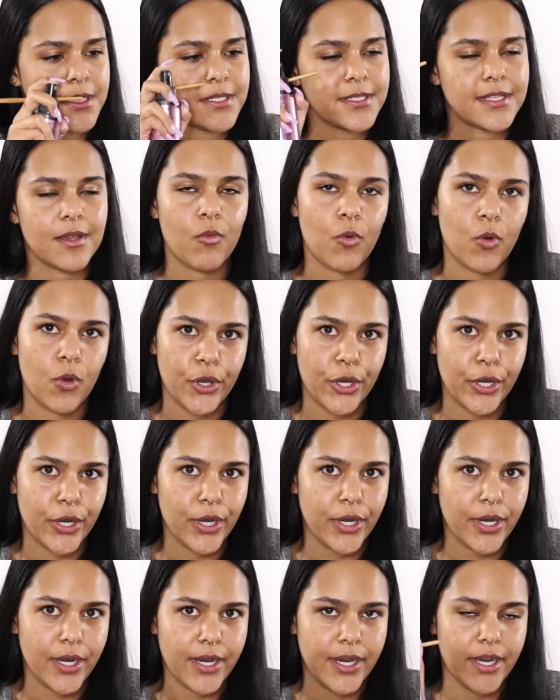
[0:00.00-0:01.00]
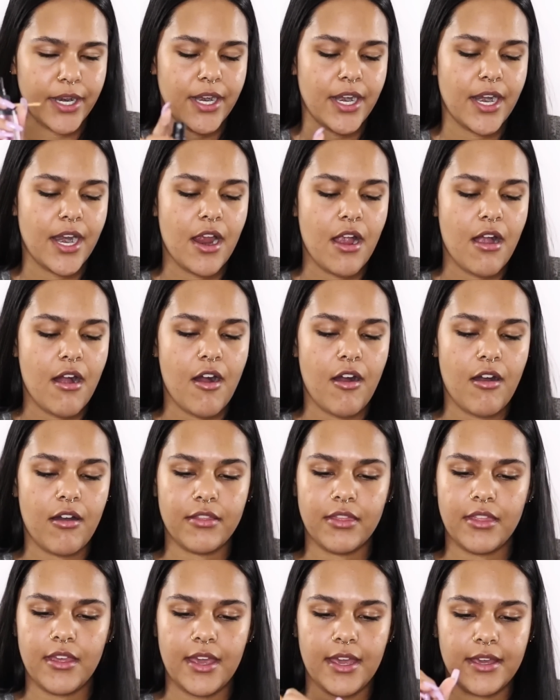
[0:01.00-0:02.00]
some water
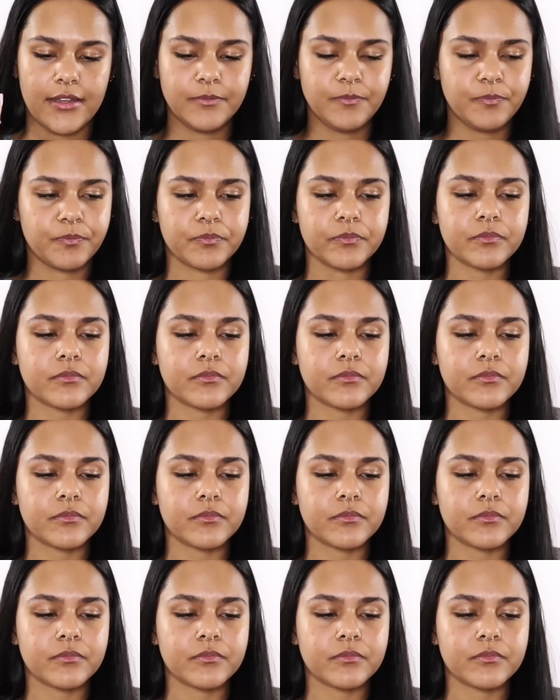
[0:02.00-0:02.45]
on there.